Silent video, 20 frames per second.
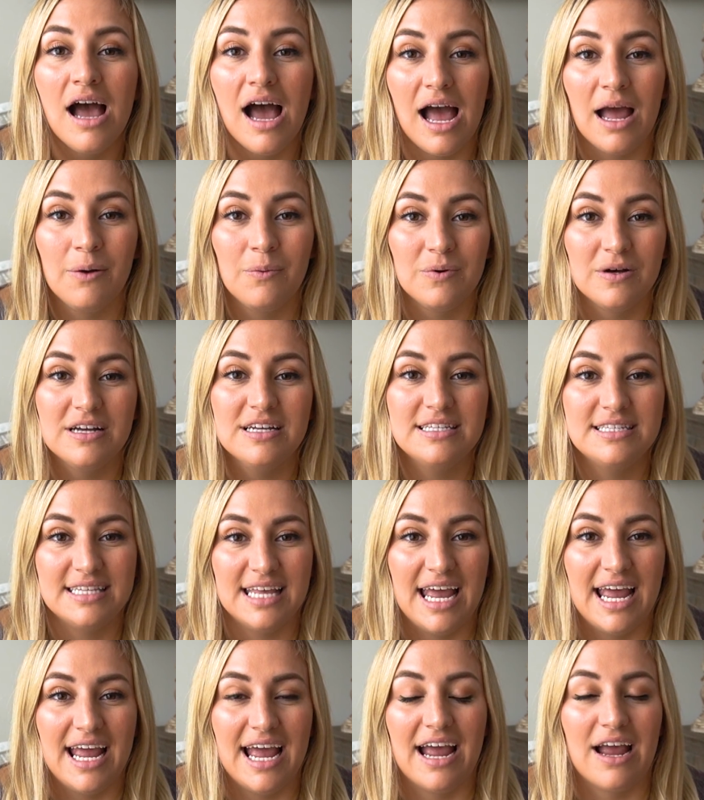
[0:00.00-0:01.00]
I will
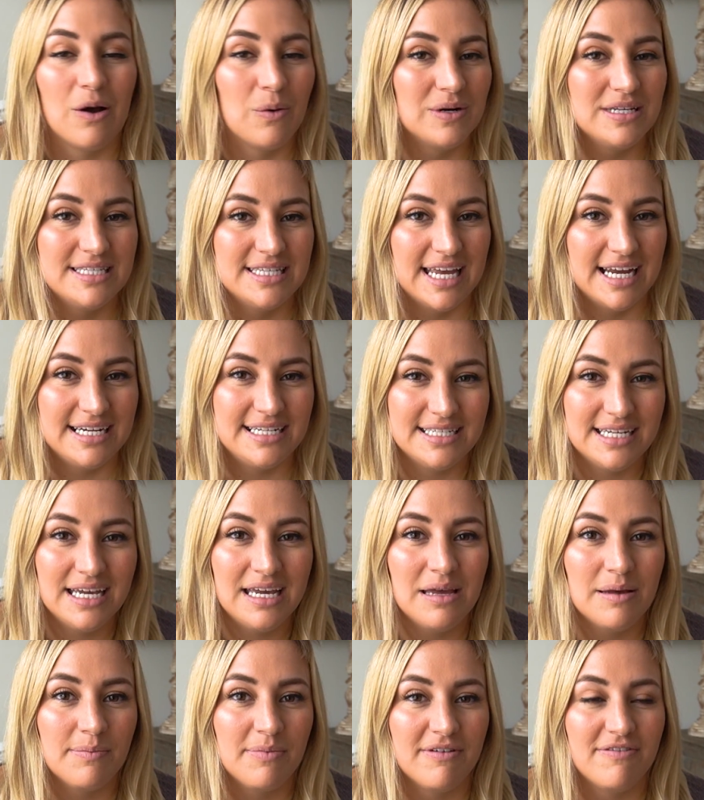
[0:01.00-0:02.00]
say I always liked
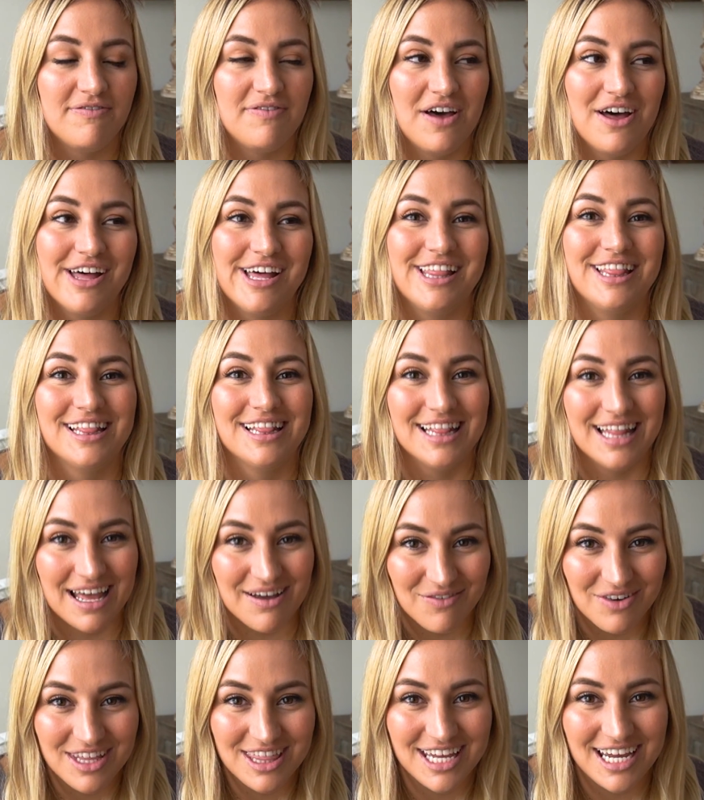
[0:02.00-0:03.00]
it, but fell in
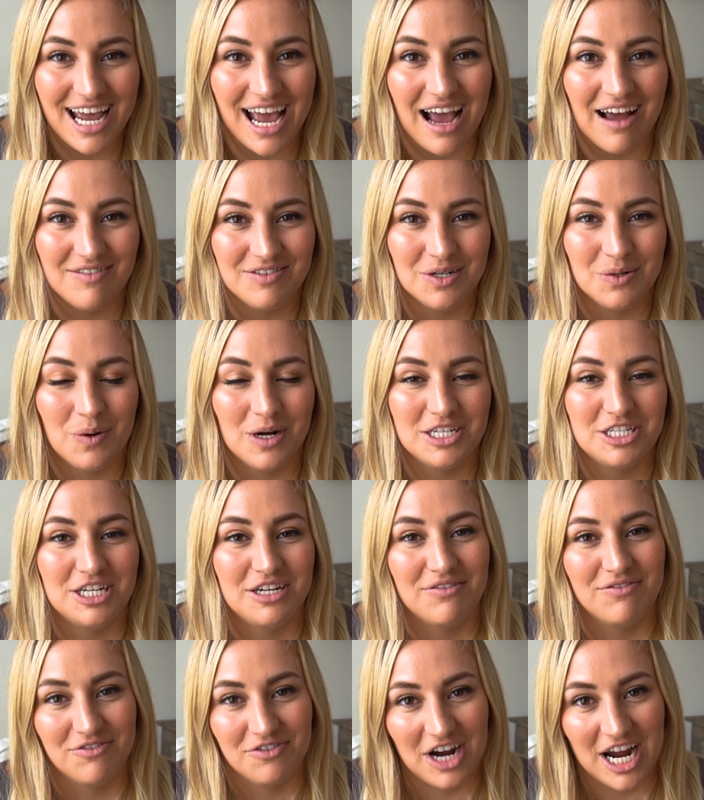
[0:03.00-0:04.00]
love with it after
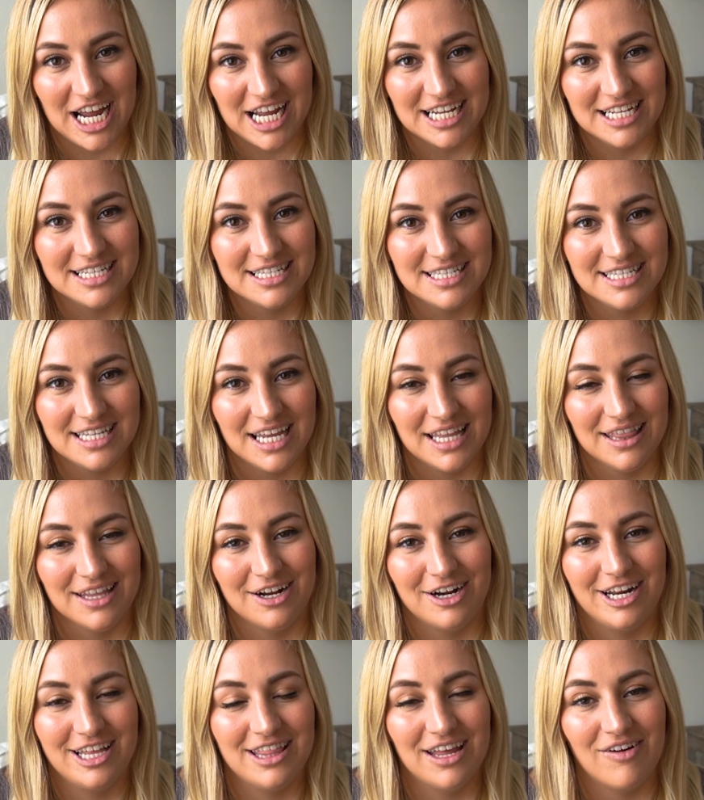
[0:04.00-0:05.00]
watching Friends and
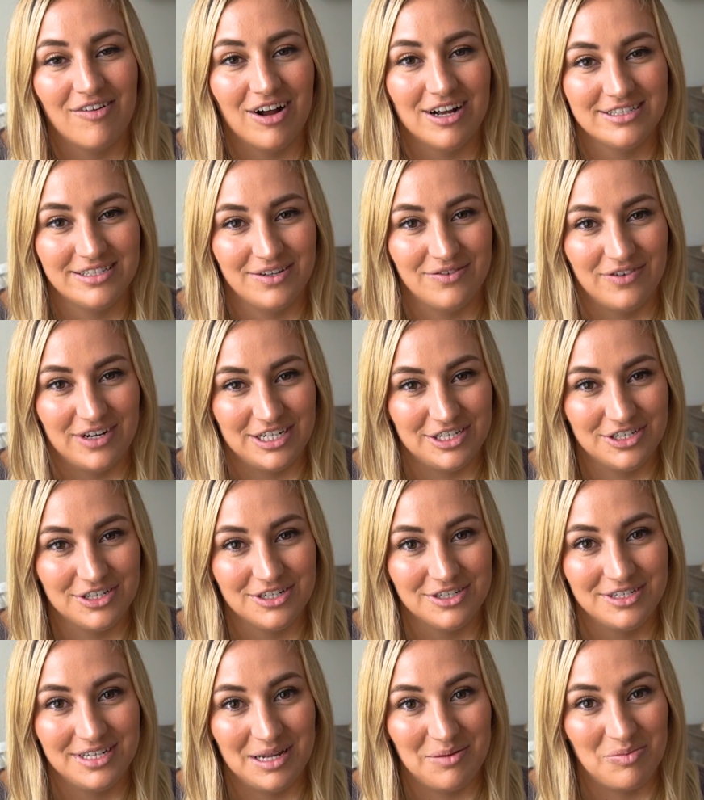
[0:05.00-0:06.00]
learning that Ross and
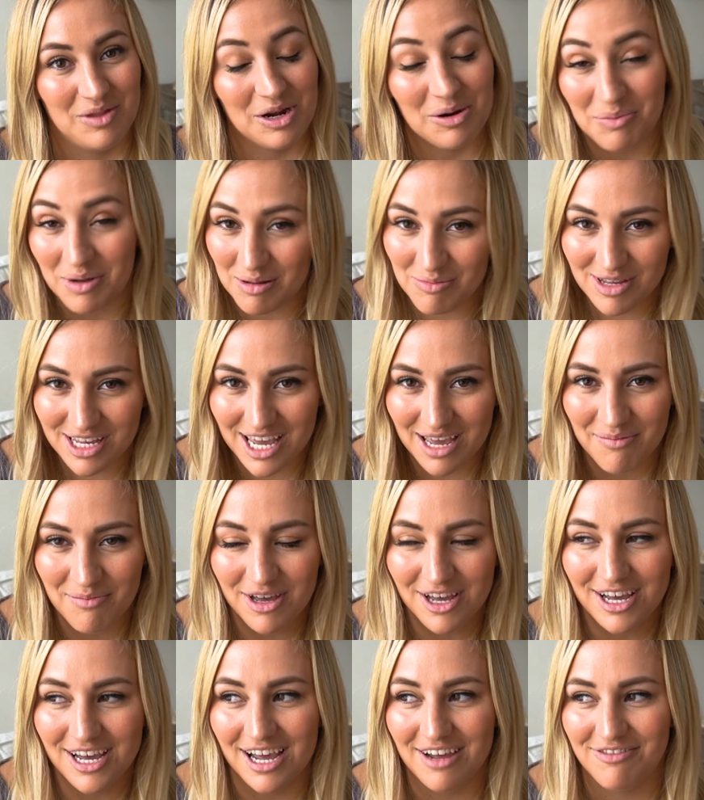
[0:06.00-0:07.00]
Rachel named their baby
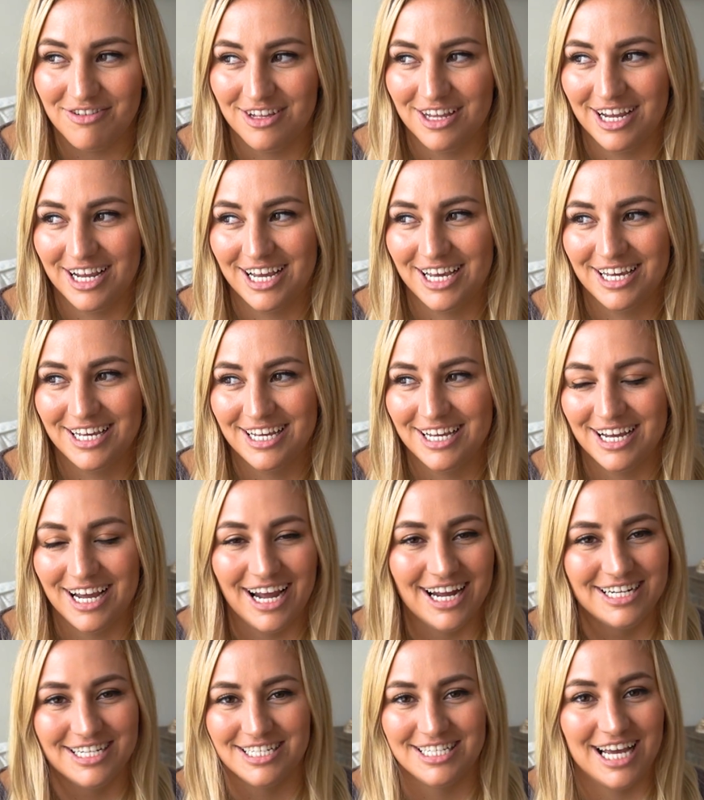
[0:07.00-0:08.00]
Emma. I feel like
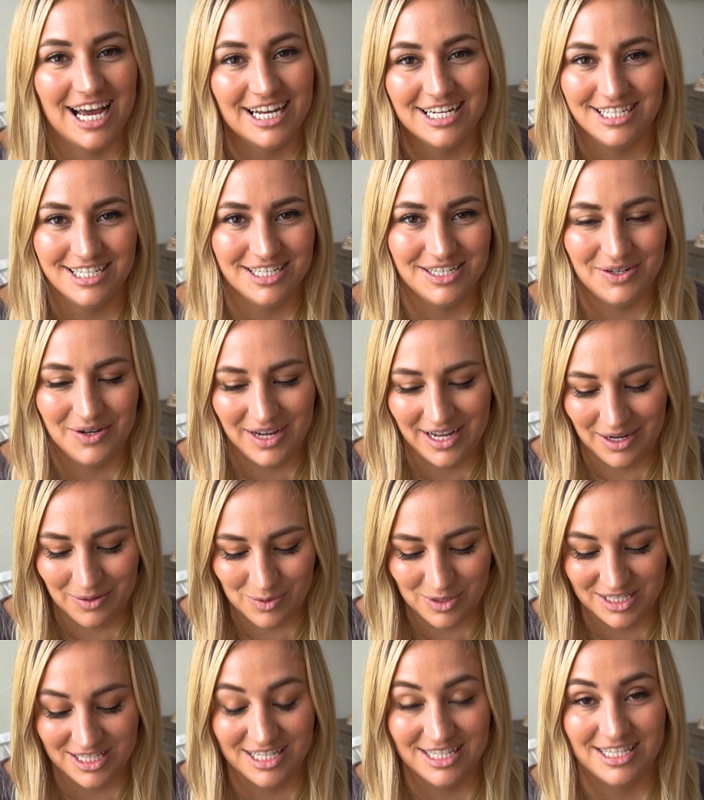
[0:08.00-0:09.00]
I just had to do it. It
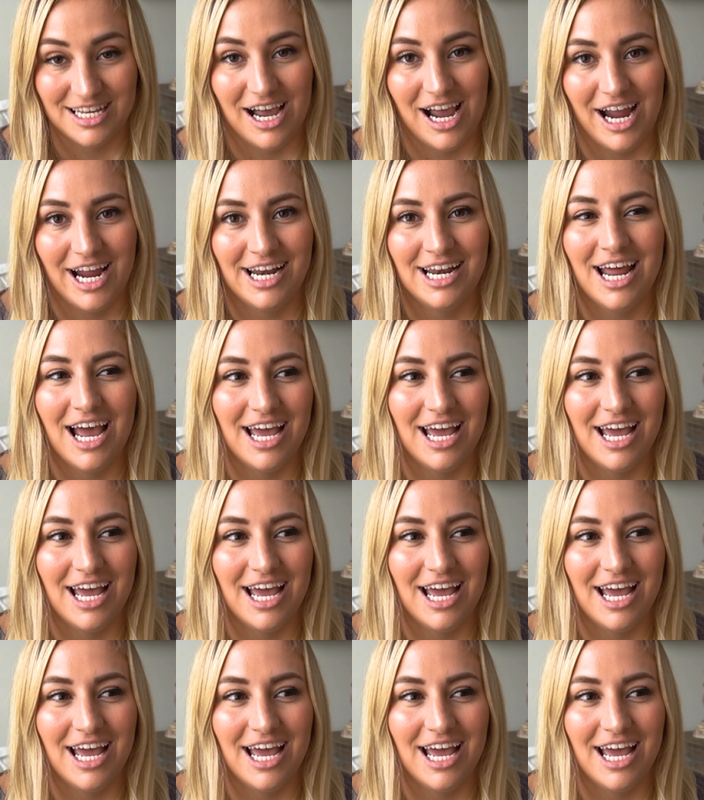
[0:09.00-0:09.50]
was the sign.